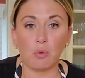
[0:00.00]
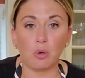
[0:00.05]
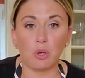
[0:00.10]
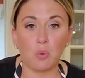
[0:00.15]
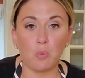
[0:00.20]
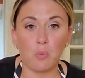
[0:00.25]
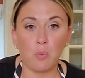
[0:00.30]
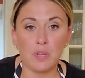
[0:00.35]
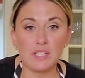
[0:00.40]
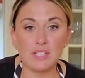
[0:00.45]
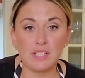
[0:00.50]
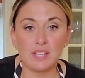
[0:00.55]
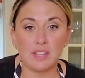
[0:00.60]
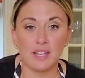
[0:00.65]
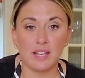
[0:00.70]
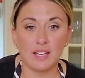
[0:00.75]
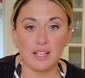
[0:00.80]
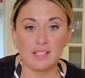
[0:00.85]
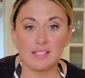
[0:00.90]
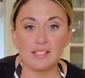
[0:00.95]
we're gonna whisk
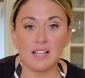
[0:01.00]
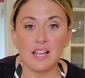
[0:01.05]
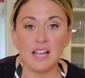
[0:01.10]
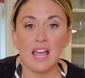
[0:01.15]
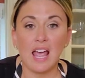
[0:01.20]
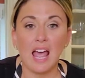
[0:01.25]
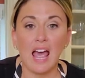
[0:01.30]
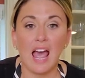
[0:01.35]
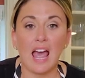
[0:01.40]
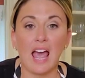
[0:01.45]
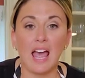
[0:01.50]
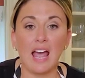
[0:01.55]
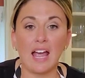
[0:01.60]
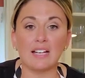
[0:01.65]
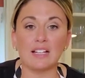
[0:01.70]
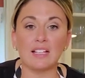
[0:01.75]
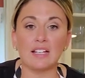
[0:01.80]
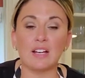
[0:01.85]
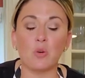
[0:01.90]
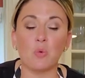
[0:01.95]
this,
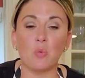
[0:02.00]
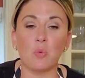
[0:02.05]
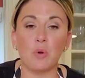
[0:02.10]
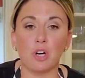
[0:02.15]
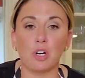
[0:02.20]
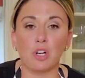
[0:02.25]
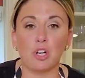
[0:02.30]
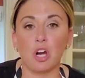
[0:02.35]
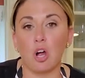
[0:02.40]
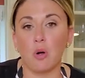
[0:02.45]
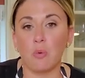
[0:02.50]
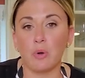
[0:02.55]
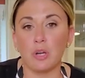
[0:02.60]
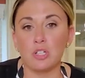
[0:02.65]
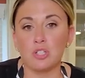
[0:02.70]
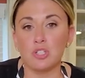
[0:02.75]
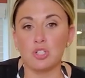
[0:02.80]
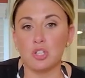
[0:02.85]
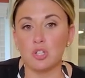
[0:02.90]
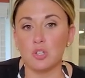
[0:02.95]
and we are
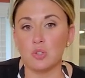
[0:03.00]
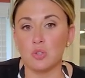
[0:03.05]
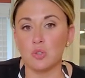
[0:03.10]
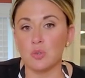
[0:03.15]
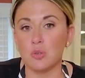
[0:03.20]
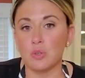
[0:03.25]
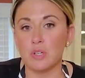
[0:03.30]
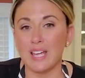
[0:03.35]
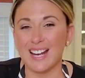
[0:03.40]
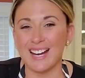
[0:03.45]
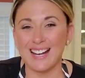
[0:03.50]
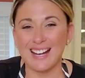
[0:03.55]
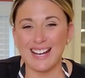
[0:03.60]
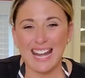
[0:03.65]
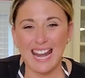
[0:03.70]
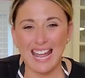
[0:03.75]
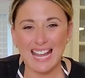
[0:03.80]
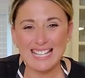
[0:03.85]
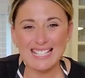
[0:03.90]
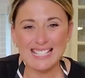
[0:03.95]
going to get it
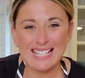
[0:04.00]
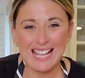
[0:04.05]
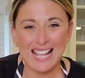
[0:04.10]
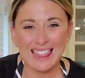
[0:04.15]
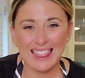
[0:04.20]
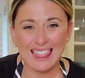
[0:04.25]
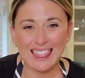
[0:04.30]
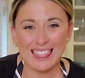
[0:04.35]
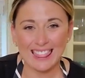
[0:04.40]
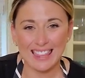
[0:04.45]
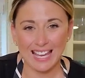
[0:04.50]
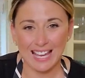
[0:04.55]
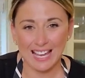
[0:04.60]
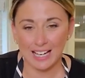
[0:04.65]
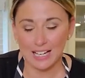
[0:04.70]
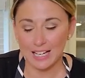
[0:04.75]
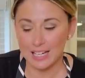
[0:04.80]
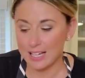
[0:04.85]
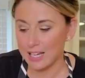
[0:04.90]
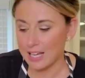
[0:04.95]
nice and
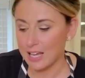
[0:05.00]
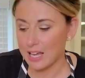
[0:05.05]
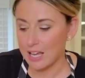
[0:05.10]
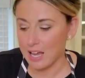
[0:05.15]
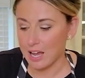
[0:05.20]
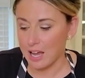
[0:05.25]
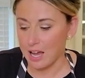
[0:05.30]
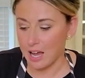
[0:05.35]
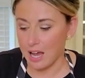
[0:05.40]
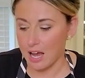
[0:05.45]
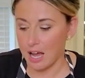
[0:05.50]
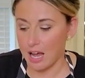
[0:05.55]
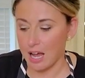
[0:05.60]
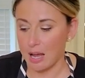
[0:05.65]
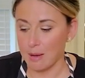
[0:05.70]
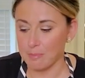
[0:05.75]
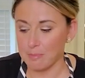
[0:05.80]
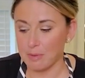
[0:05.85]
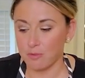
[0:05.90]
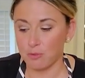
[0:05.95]
thick
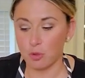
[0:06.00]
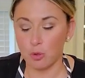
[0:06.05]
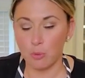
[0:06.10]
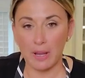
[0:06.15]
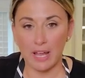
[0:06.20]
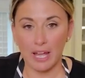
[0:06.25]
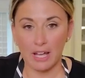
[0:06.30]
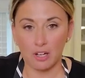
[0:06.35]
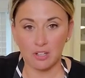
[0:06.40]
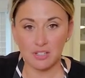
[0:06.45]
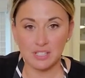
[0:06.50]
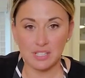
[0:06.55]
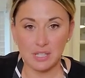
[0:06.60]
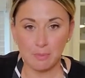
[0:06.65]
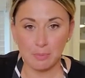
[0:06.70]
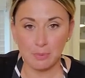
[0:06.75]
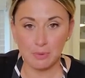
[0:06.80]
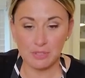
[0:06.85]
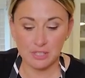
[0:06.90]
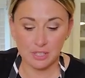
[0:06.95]
before we add our
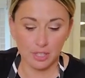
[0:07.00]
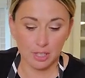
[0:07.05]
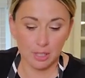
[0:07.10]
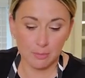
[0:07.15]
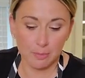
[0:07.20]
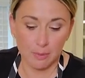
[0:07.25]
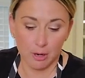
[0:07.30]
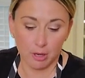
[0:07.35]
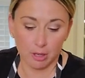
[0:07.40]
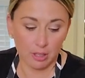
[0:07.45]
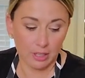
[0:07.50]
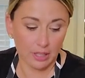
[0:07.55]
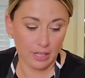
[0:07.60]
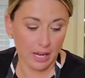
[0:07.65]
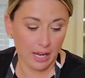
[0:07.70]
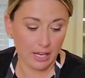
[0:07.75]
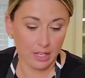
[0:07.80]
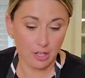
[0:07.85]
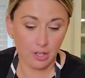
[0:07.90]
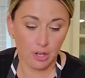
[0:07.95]
simple syrup, our
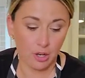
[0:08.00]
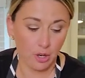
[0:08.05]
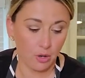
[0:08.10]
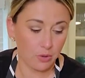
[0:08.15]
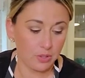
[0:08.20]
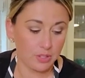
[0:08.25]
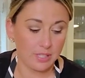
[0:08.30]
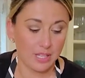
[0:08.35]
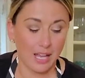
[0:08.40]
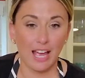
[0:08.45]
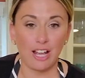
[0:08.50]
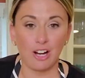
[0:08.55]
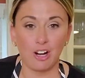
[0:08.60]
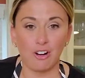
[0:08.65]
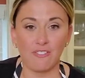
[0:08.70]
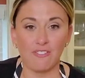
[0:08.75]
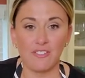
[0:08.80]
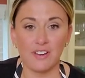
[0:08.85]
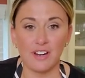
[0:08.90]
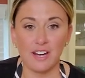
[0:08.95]
egg yolks, and
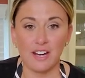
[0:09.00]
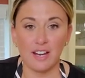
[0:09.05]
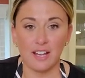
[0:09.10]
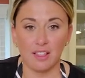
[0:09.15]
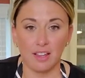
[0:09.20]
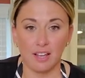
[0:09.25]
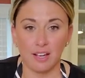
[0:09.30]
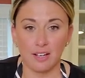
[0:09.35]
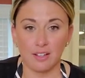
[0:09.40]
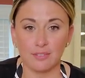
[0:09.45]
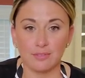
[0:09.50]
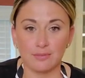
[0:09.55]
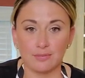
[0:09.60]
our vanilla.